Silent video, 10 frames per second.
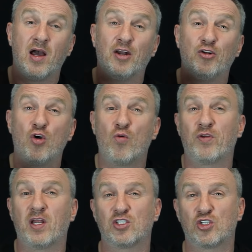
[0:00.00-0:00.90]
And don't
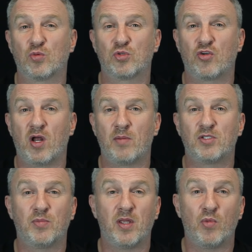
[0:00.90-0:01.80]
forget to subscribe
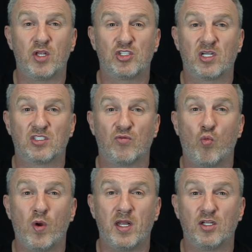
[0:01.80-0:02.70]
to be in with a chance of
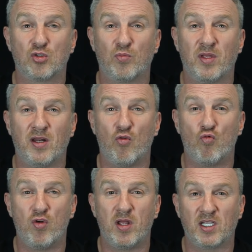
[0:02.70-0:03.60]
winning something
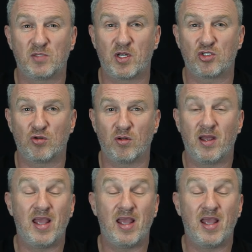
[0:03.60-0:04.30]
really special